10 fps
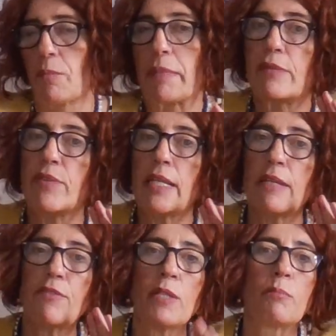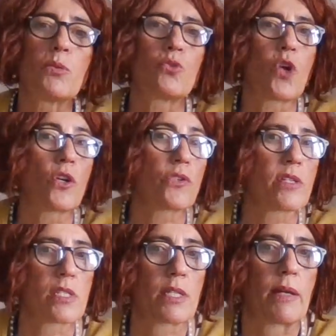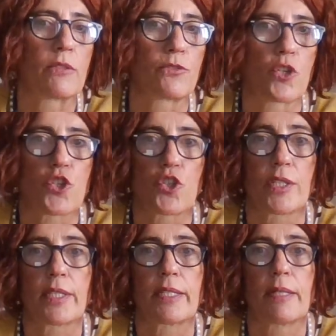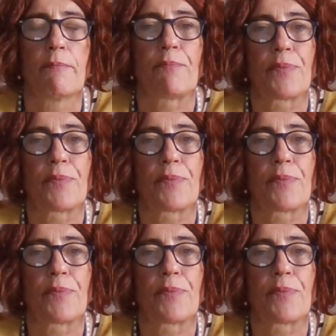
But we live in plutocracy, unfortunately.